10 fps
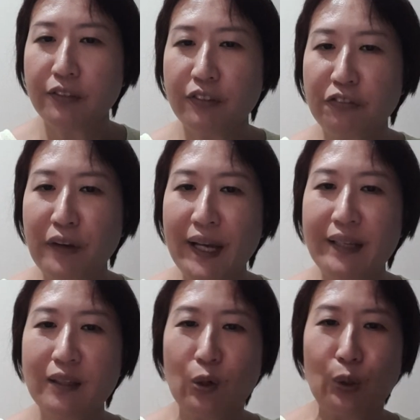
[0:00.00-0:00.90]

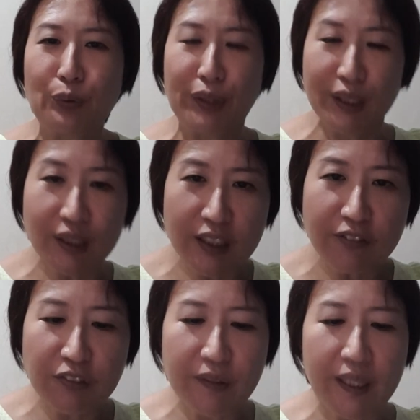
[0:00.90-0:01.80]
event or negative
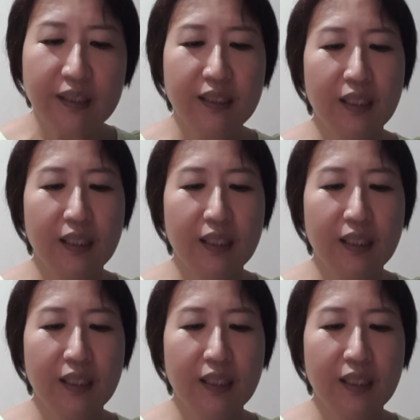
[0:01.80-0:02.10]
event,